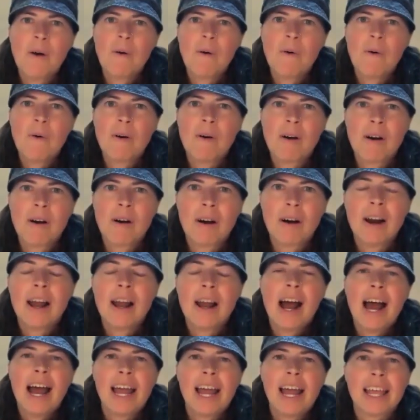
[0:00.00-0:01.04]
or
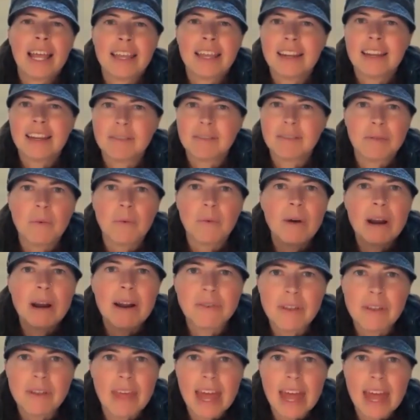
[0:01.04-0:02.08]

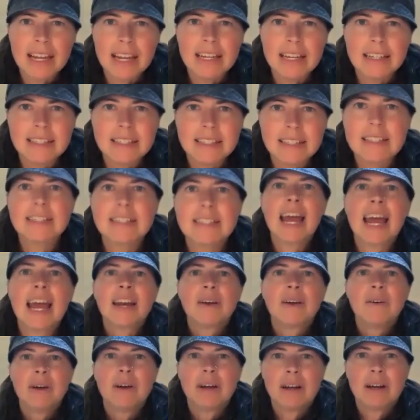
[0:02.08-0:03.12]
whatever that is,
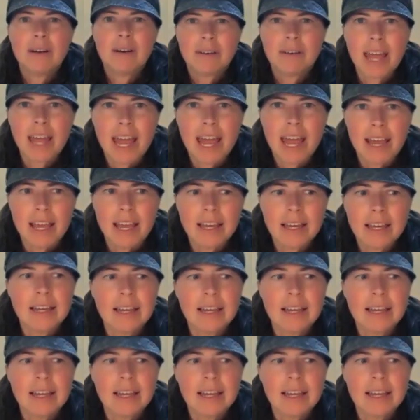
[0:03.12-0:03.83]
and going, okay,